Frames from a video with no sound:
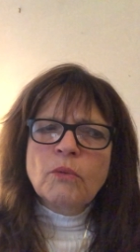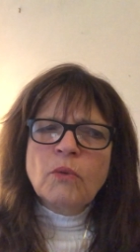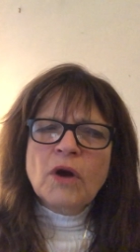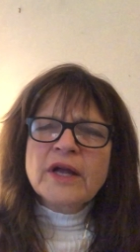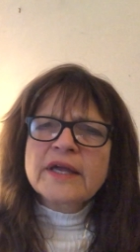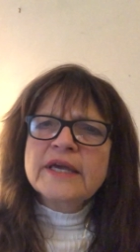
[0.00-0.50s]

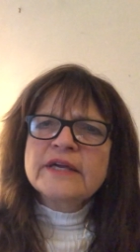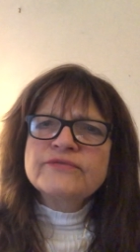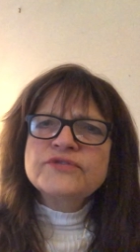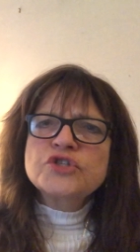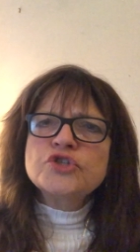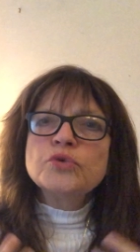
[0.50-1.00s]
what
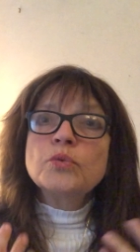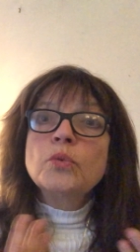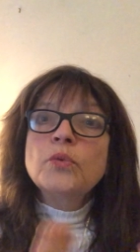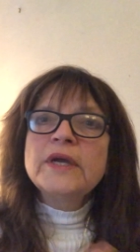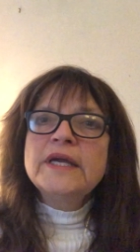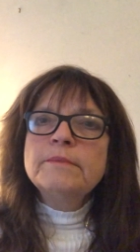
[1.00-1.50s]
gifts do
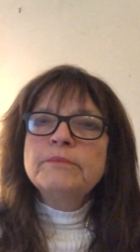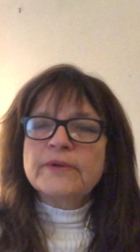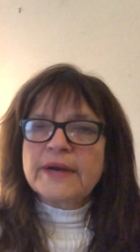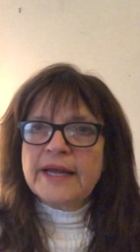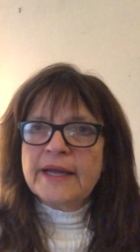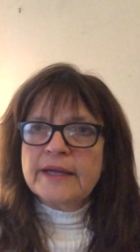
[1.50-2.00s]
we
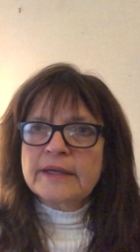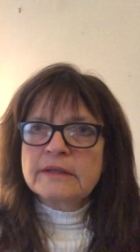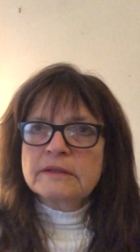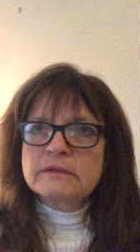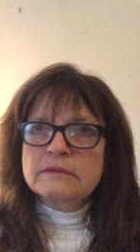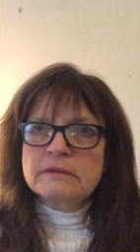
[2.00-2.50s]
bring
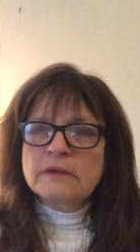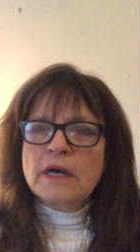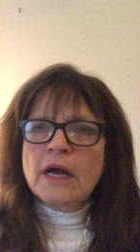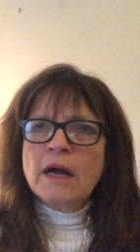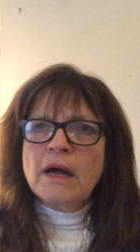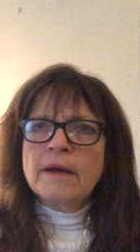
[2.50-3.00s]

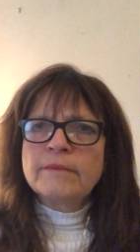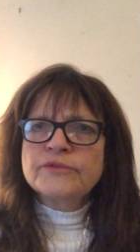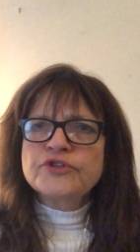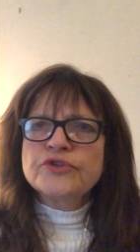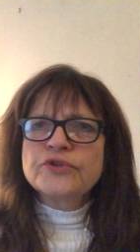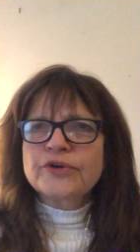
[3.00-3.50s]
um,
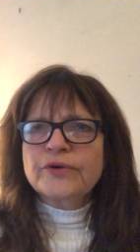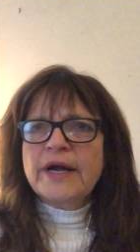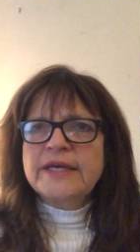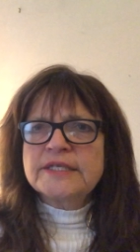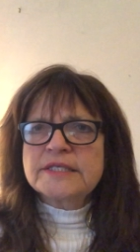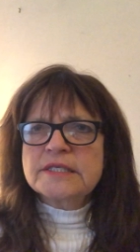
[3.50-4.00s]
to the
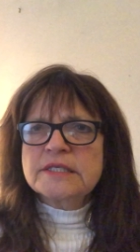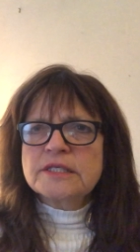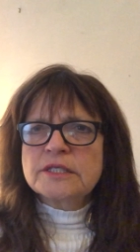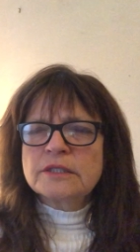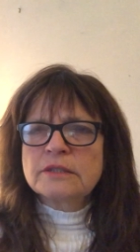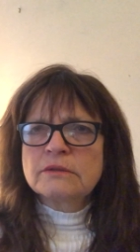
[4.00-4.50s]
Christ?